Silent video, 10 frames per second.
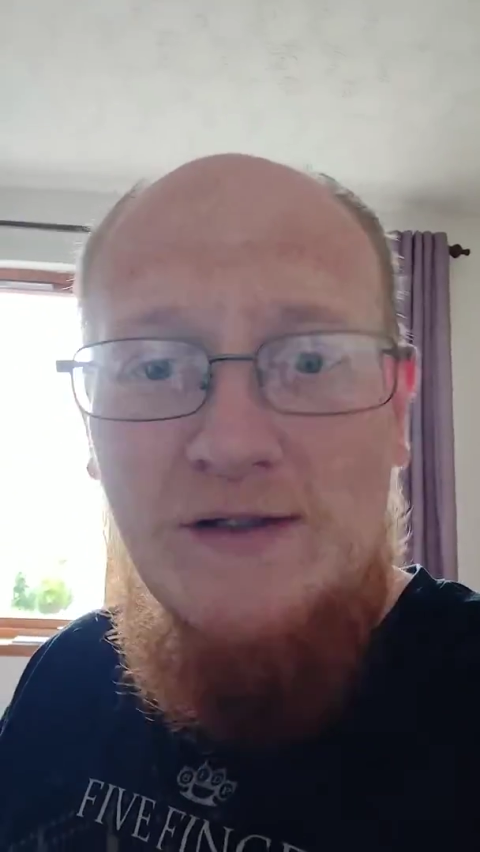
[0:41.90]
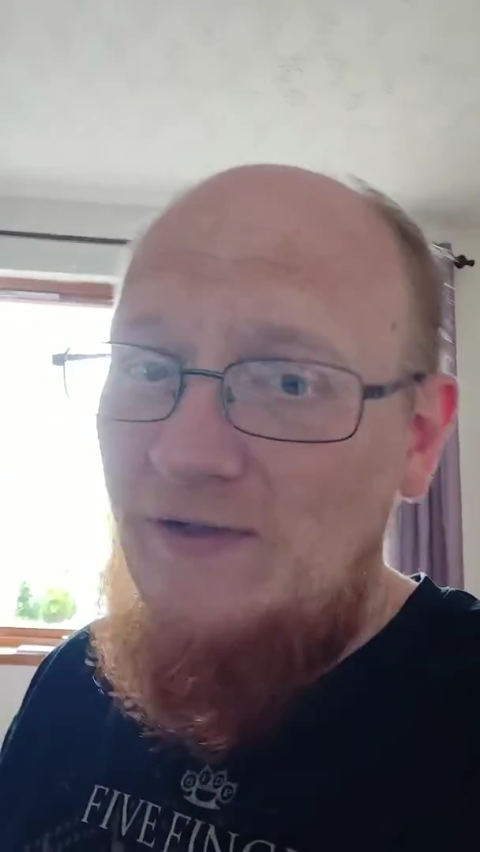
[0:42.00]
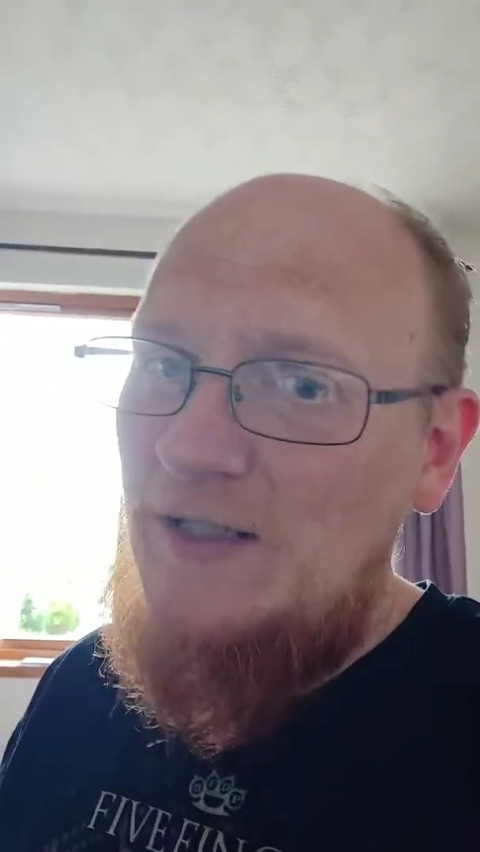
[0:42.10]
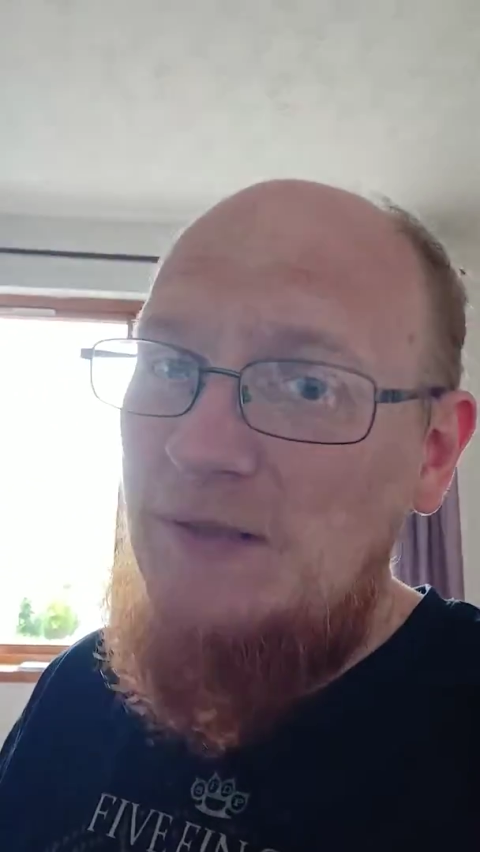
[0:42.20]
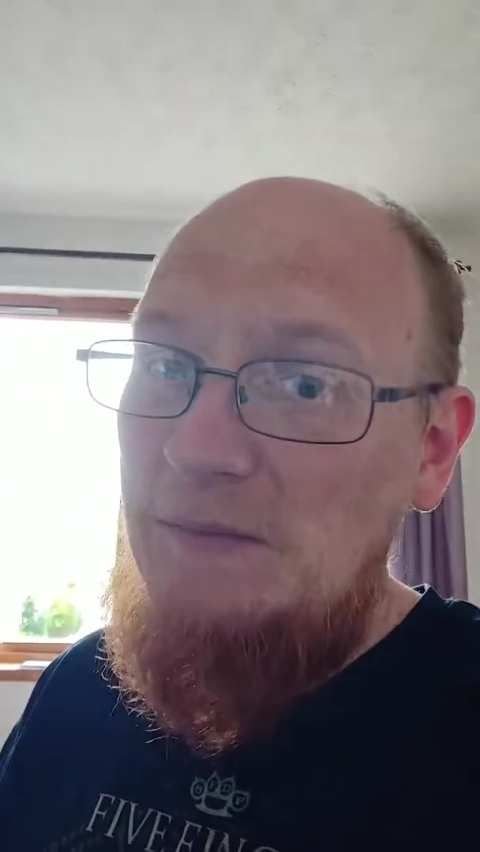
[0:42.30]
a
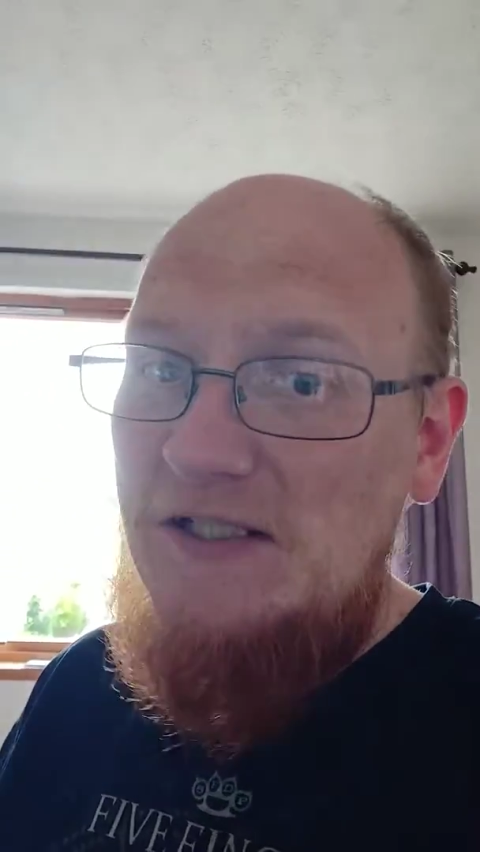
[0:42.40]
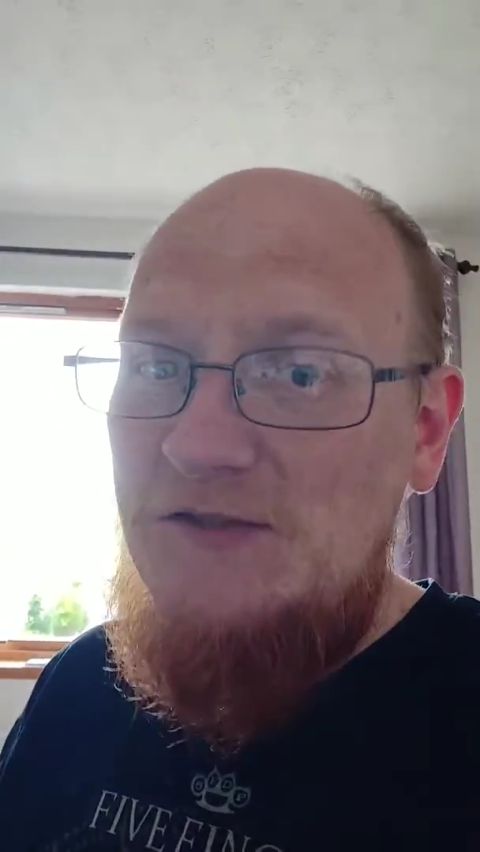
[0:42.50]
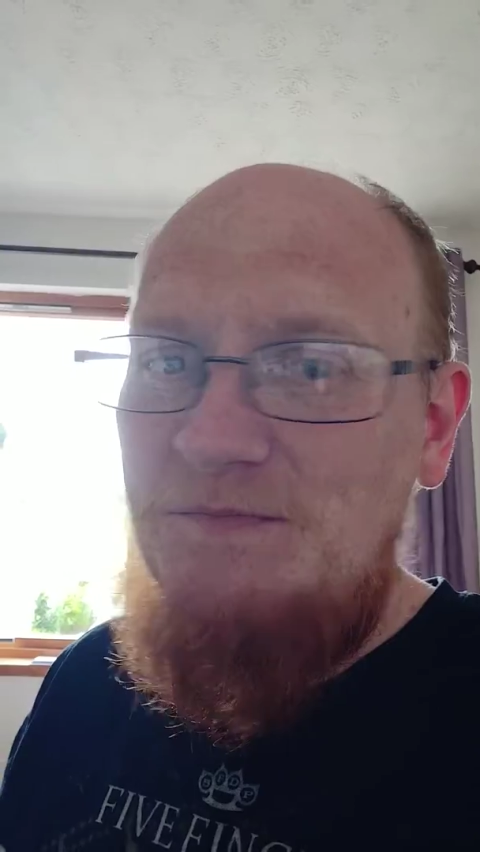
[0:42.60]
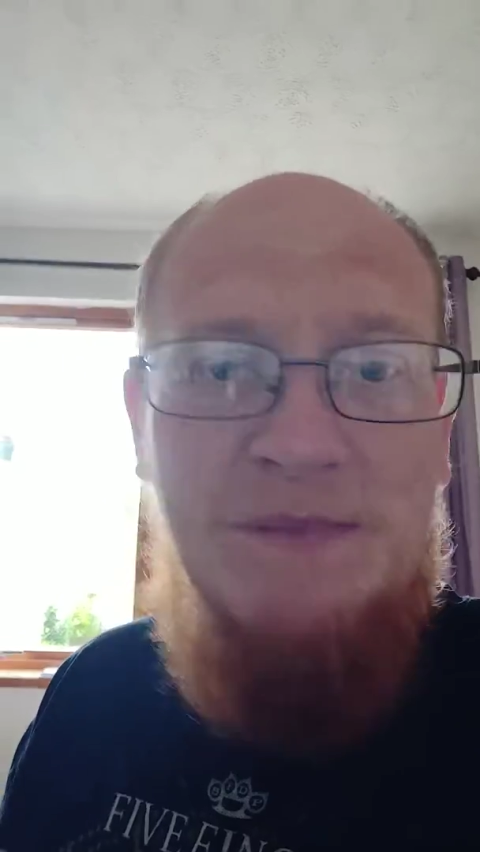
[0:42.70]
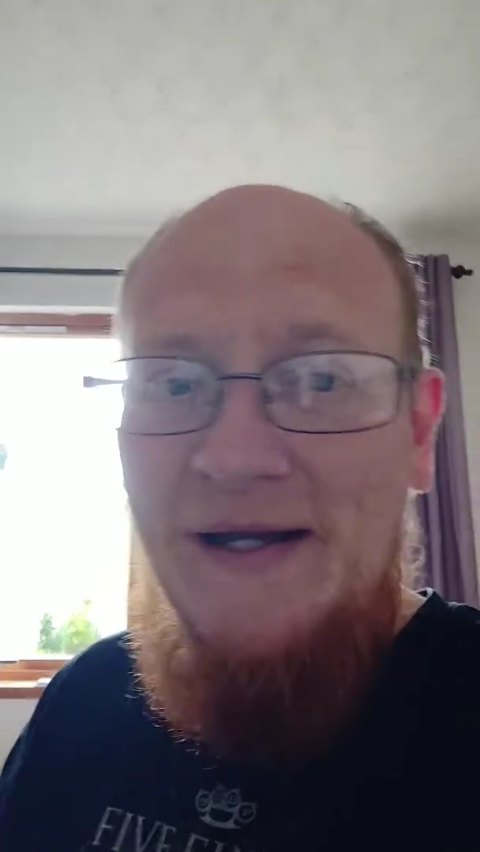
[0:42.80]
very public
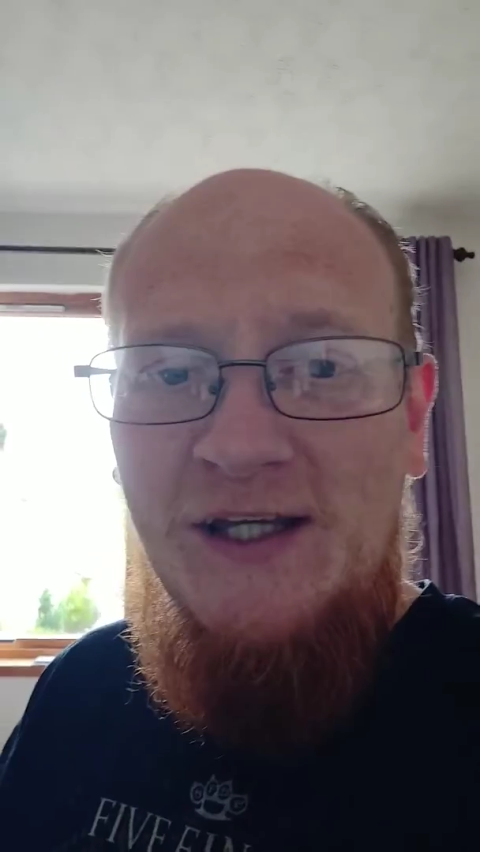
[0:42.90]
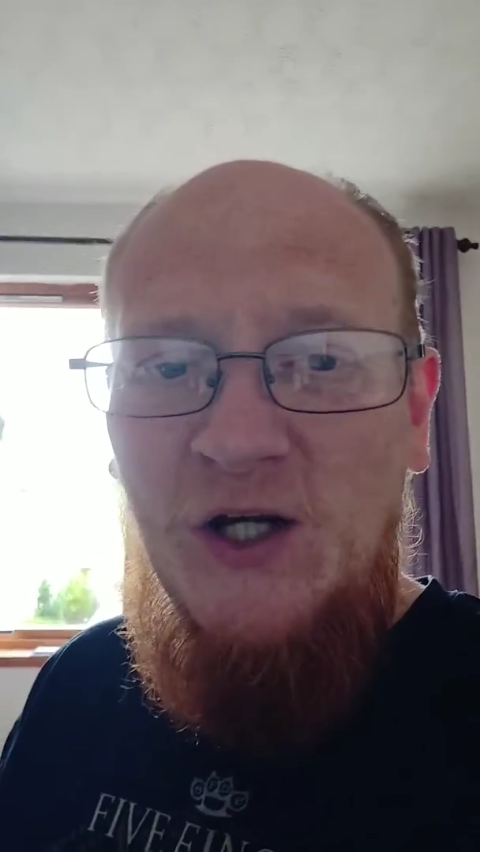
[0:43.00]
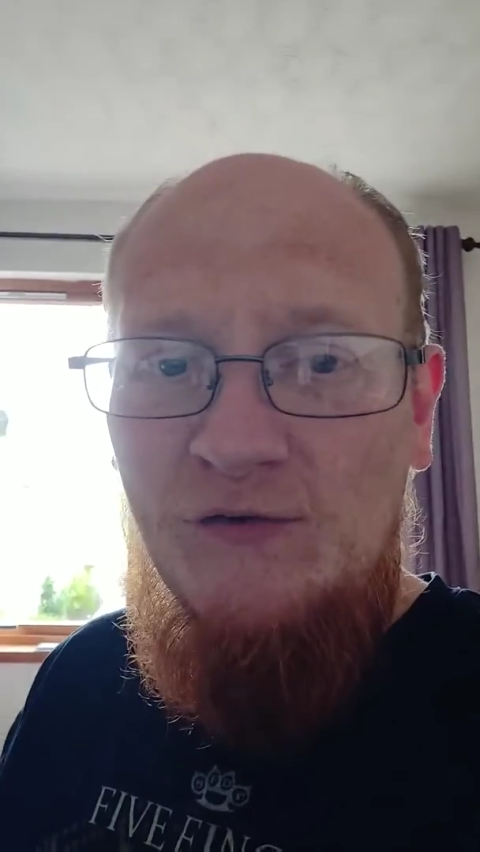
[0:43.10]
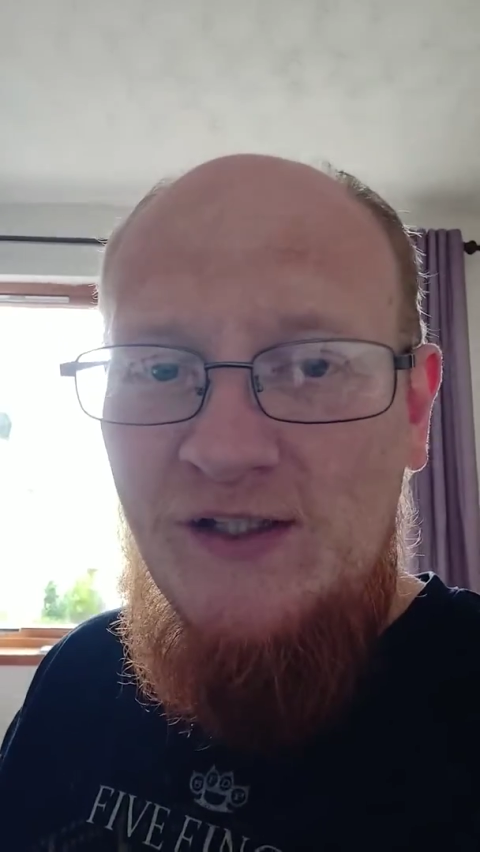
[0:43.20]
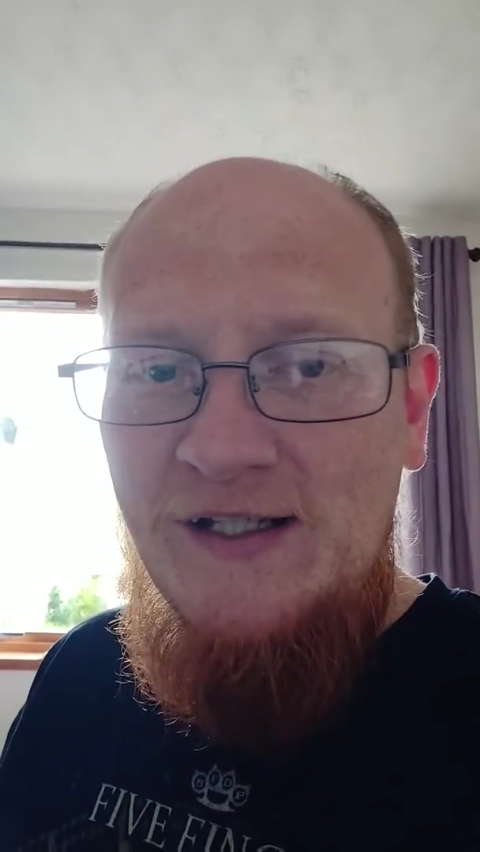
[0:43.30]
spanking
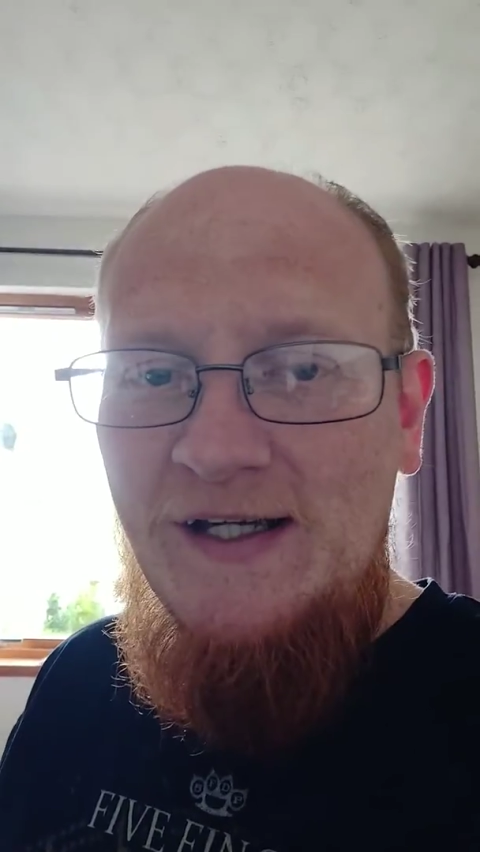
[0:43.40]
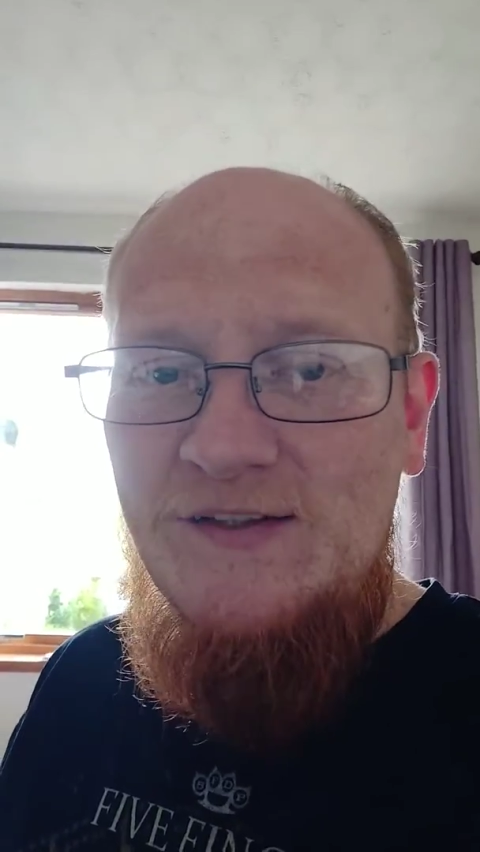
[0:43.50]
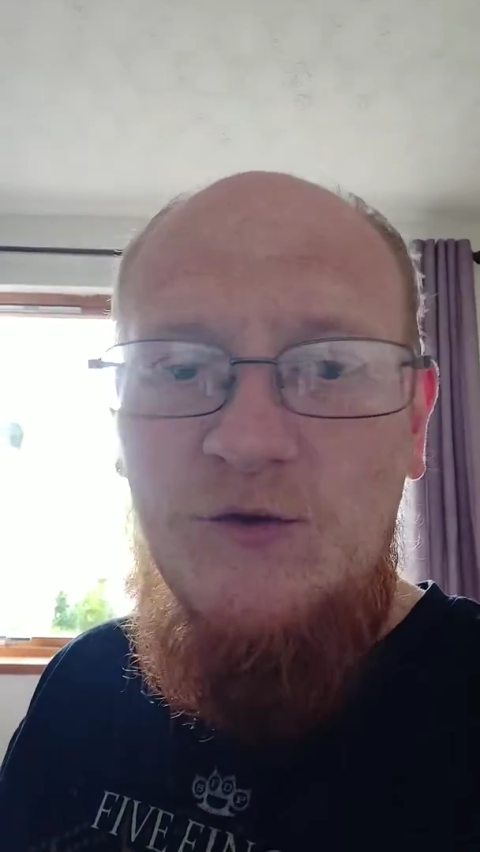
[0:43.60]
of tonight,